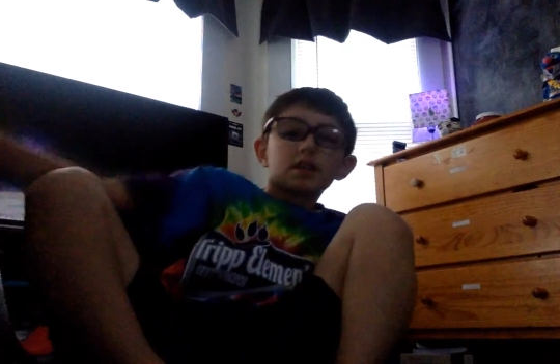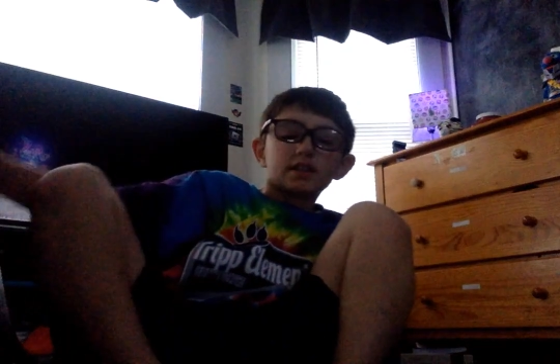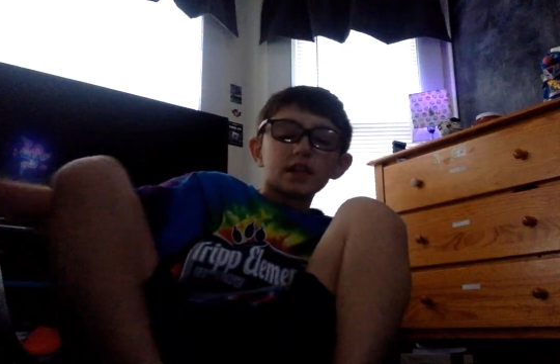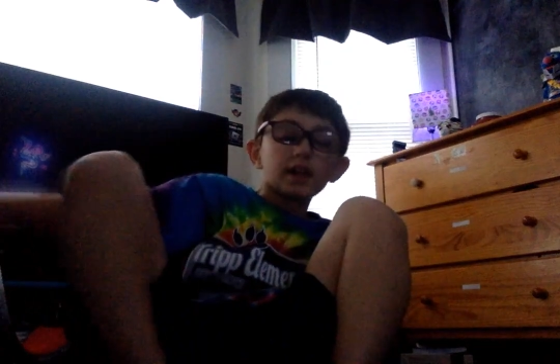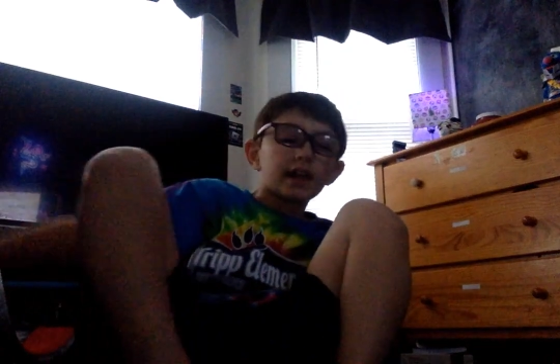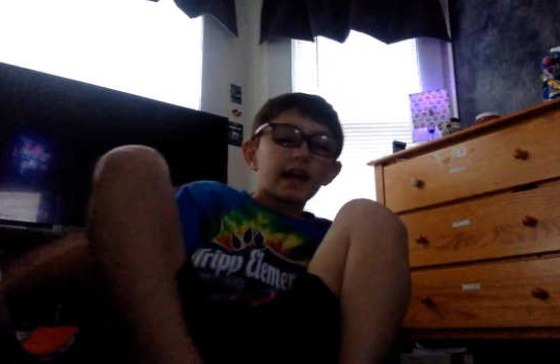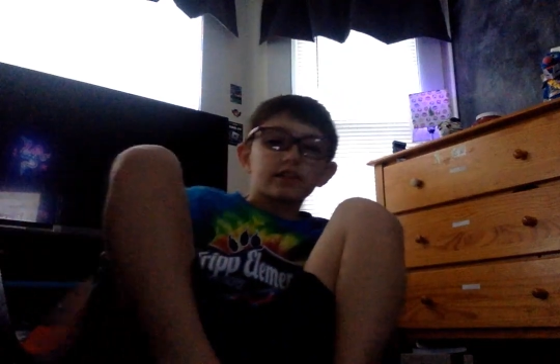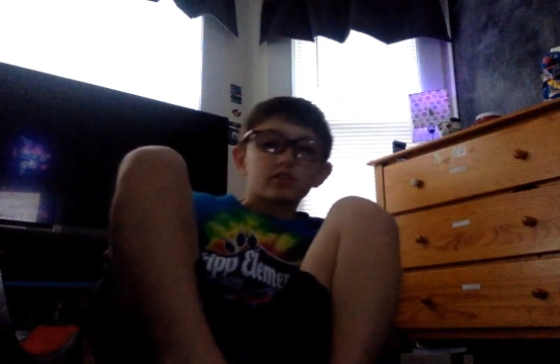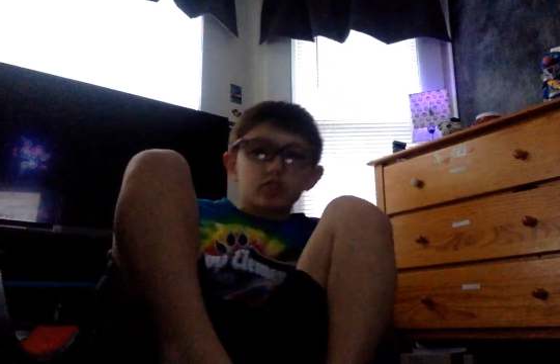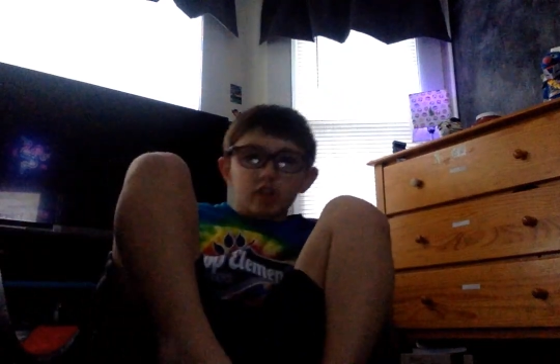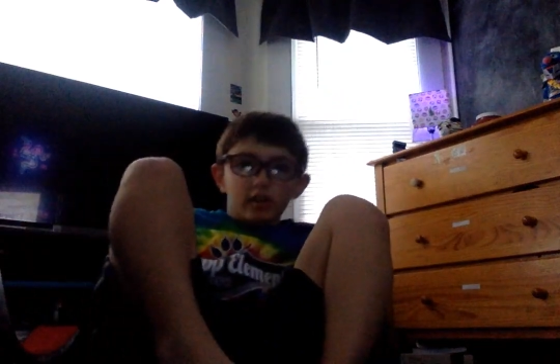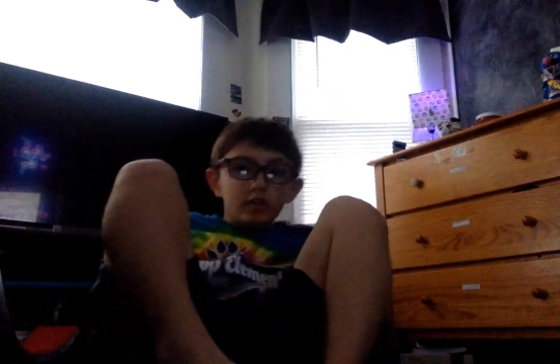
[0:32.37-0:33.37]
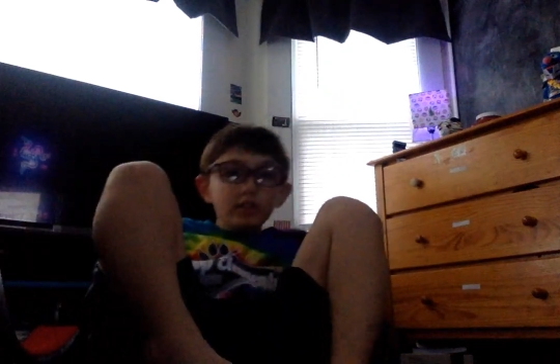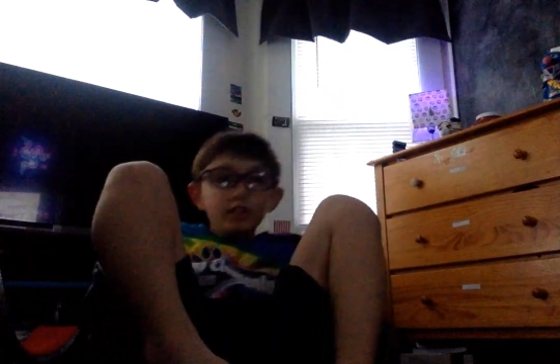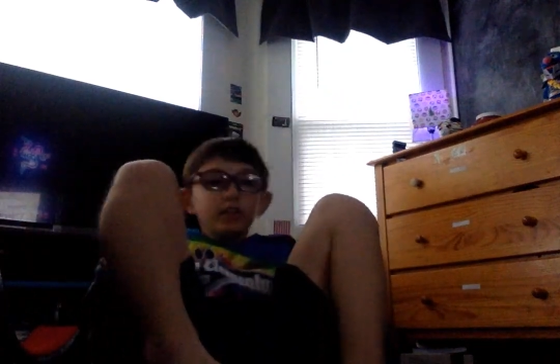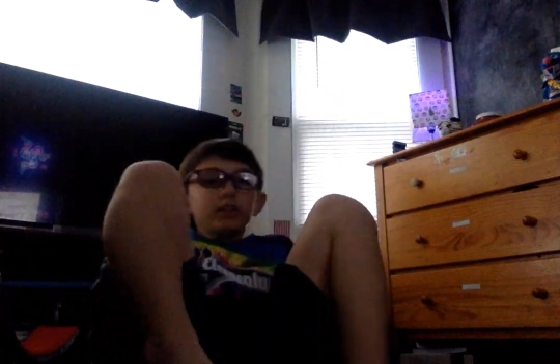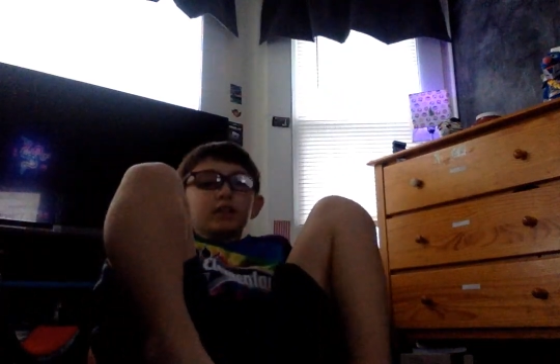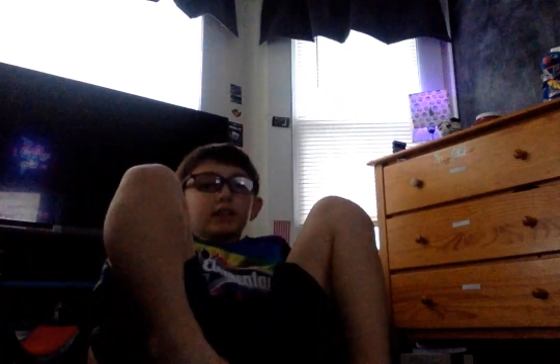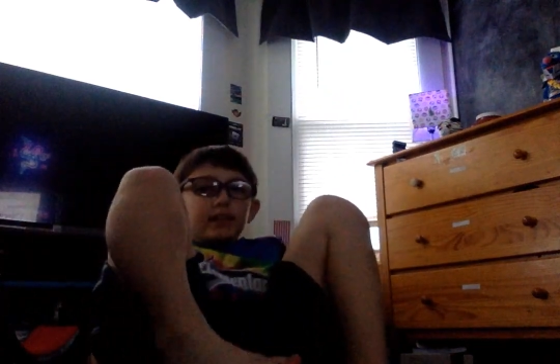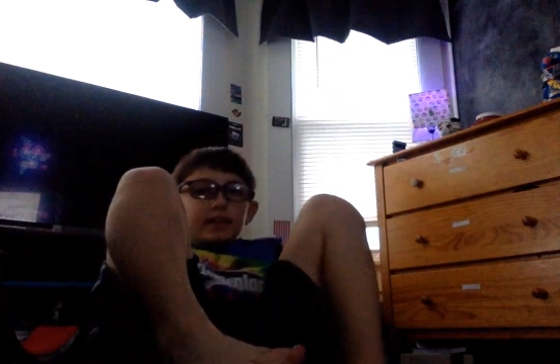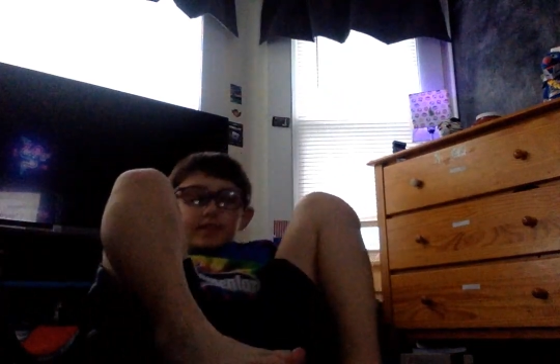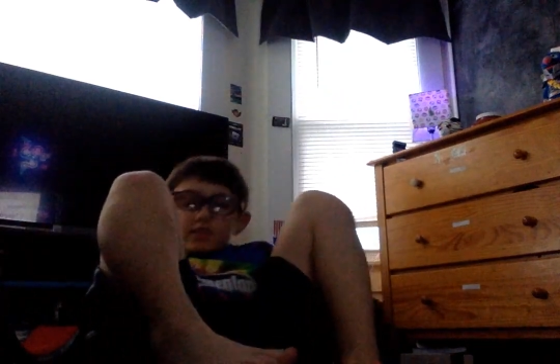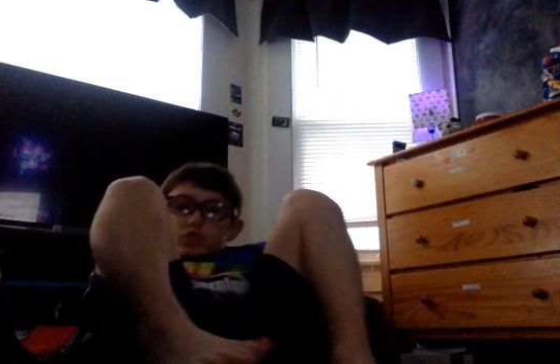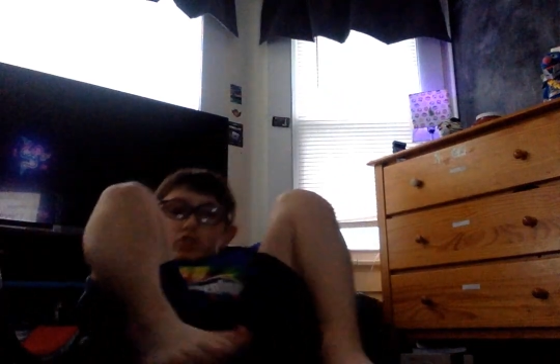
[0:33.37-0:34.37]
Dylan Cat's channel is
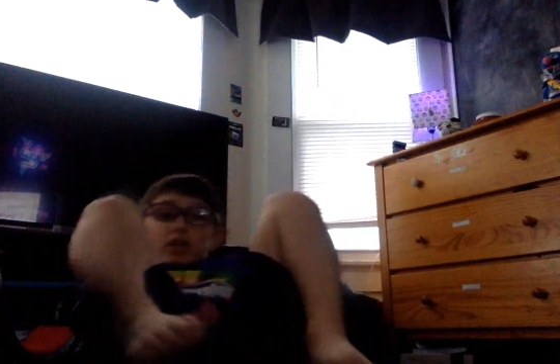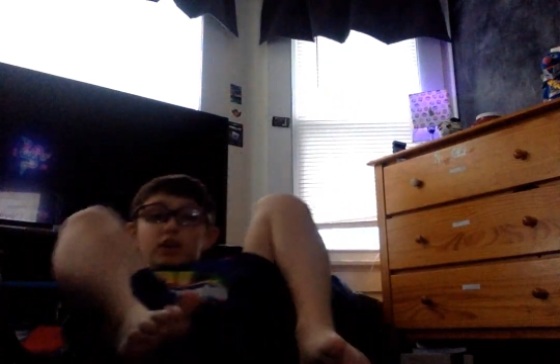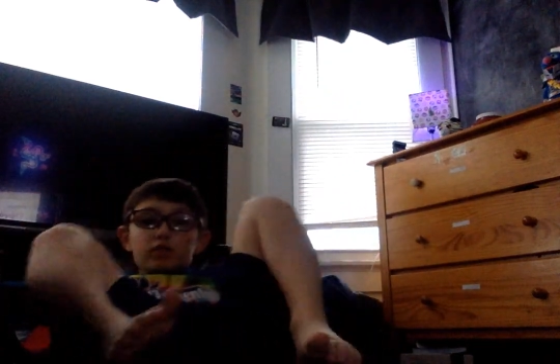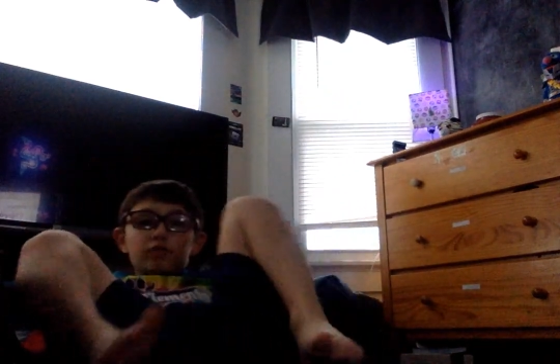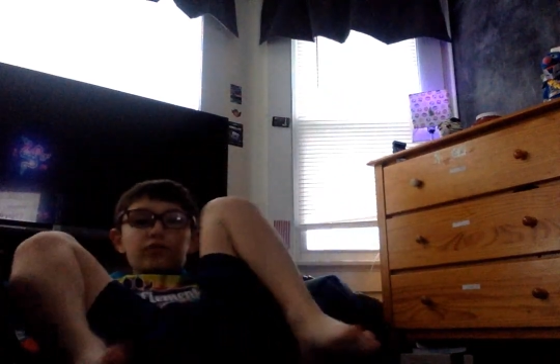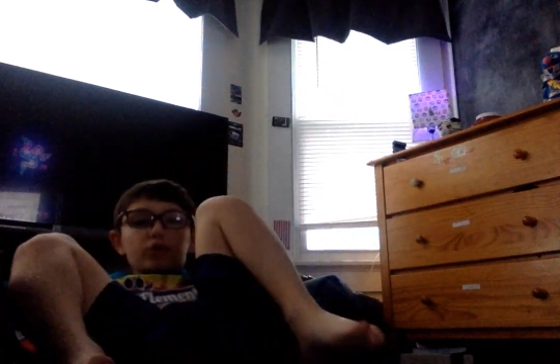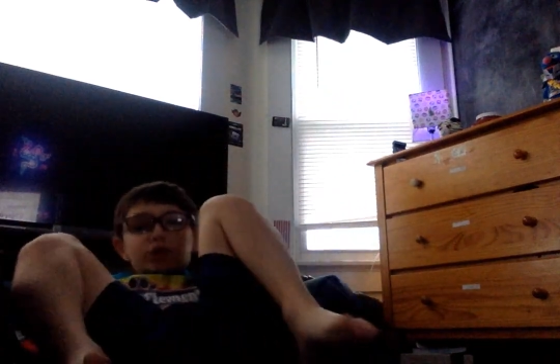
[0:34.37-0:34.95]
a channel for